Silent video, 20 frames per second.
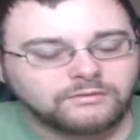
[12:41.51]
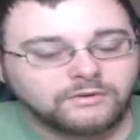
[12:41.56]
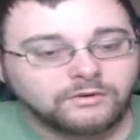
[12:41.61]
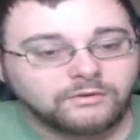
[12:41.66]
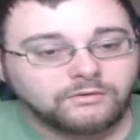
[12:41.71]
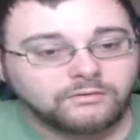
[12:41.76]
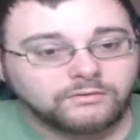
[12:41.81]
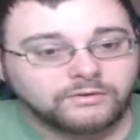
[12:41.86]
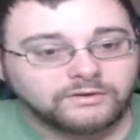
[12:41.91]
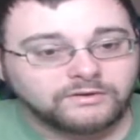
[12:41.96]

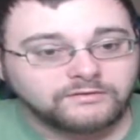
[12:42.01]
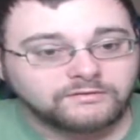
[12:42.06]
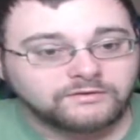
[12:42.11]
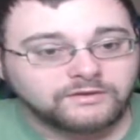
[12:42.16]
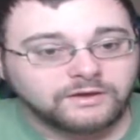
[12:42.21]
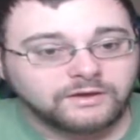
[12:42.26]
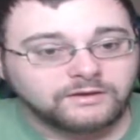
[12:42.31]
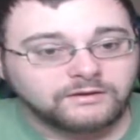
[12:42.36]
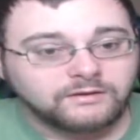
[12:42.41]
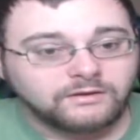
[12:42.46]
Oh, he's
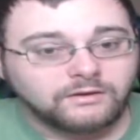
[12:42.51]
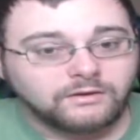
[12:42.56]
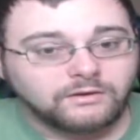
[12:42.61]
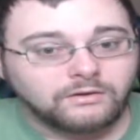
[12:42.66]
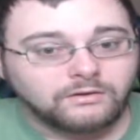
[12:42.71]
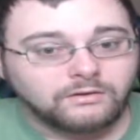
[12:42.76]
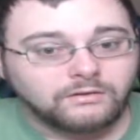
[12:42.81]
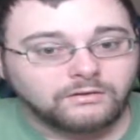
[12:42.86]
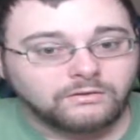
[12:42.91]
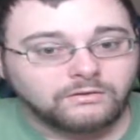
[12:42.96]
got. A,
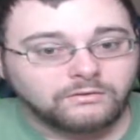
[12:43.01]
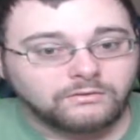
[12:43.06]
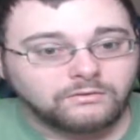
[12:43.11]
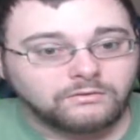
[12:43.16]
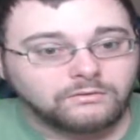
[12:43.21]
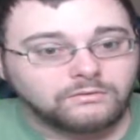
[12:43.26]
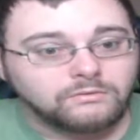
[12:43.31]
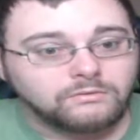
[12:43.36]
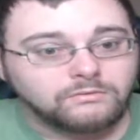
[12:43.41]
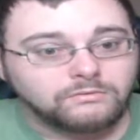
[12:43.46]

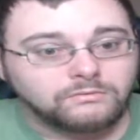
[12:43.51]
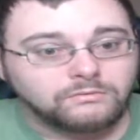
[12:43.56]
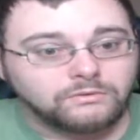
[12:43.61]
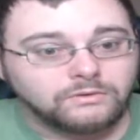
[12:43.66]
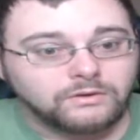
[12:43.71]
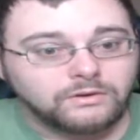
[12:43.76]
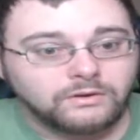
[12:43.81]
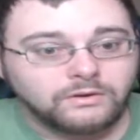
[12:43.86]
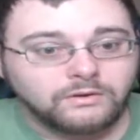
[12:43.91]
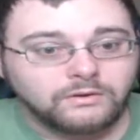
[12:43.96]
oh
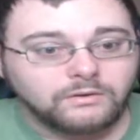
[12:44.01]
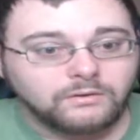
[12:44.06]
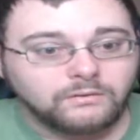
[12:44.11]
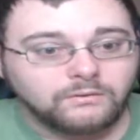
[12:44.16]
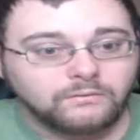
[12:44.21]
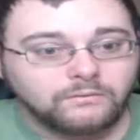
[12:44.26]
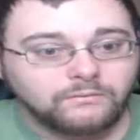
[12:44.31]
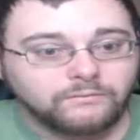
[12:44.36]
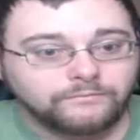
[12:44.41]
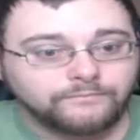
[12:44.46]

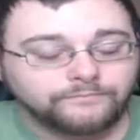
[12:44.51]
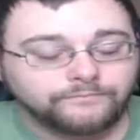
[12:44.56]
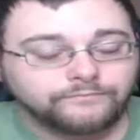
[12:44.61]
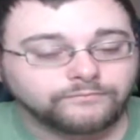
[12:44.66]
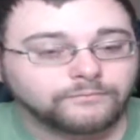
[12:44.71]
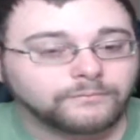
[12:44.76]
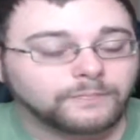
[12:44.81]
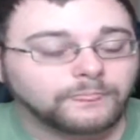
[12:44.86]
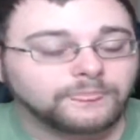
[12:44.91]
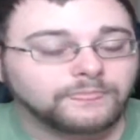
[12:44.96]
no,
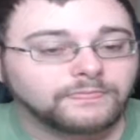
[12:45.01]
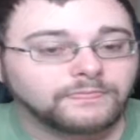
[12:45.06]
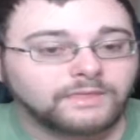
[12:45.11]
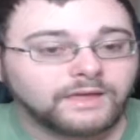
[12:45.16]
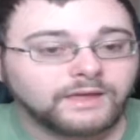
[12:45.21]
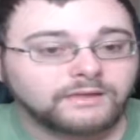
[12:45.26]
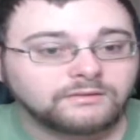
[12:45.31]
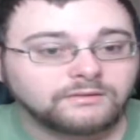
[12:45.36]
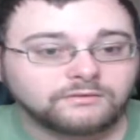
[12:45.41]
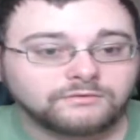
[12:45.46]

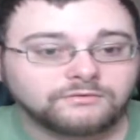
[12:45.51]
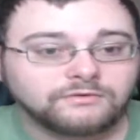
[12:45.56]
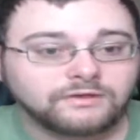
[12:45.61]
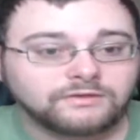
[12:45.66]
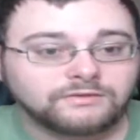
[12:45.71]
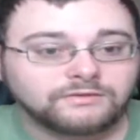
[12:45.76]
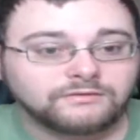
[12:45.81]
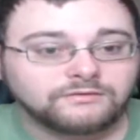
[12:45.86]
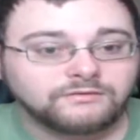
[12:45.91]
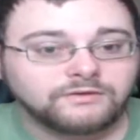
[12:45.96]
that looks like
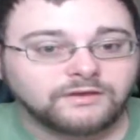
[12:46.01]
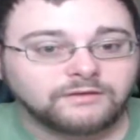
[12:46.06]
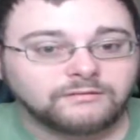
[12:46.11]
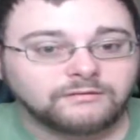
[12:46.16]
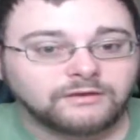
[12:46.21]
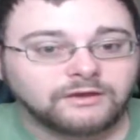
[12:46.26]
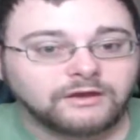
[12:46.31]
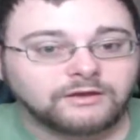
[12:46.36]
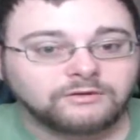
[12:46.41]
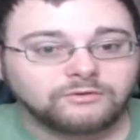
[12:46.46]
the same
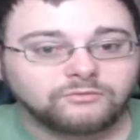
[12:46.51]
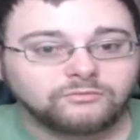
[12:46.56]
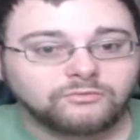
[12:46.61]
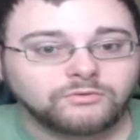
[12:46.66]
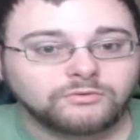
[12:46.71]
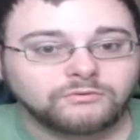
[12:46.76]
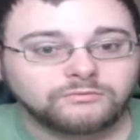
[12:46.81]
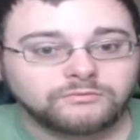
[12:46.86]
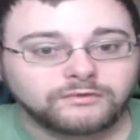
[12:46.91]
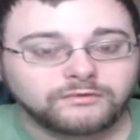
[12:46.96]
kind of
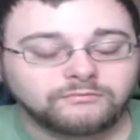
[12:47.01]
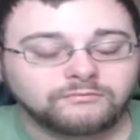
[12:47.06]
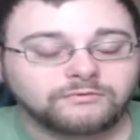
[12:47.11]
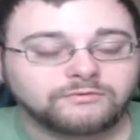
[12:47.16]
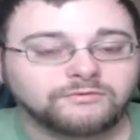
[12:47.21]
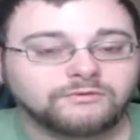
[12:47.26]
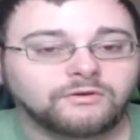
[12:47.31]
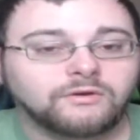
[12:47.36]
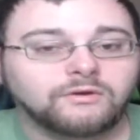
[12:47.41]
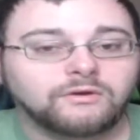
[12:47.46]
wound that
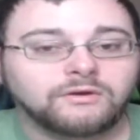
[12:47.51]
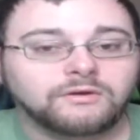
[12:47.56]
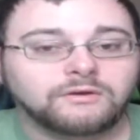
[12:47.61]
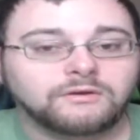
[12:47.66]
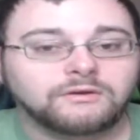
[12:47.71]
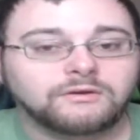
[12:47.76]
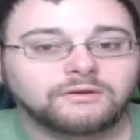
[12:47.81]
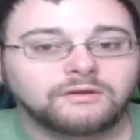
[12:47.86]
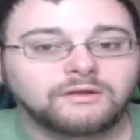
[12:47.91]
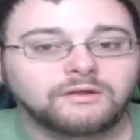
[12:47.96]
was
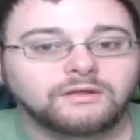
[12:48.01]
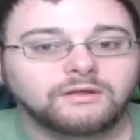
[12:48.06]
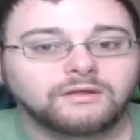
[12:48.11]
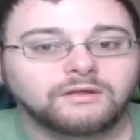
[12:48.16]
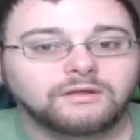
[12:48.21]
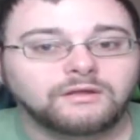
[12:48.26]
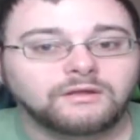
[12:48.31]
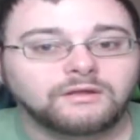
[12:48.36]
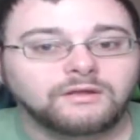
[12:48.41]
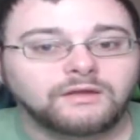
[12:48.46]
on
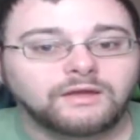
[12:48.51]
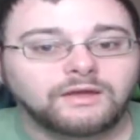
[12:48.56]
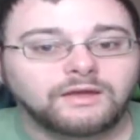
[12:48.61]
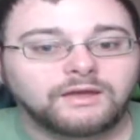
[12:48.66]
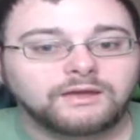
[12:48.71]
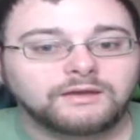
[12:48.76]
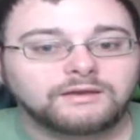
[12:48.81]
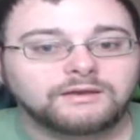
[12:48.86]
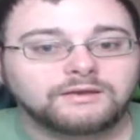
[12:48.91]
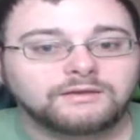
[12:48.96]

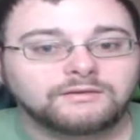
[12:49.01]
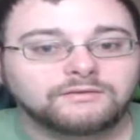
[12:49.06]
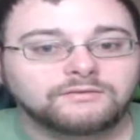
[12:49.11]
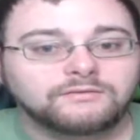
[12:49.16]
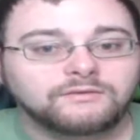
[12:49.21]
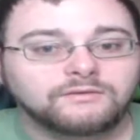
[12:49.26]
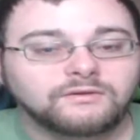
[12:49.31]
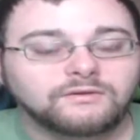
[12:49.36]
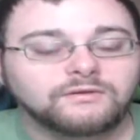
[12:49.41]
Hades.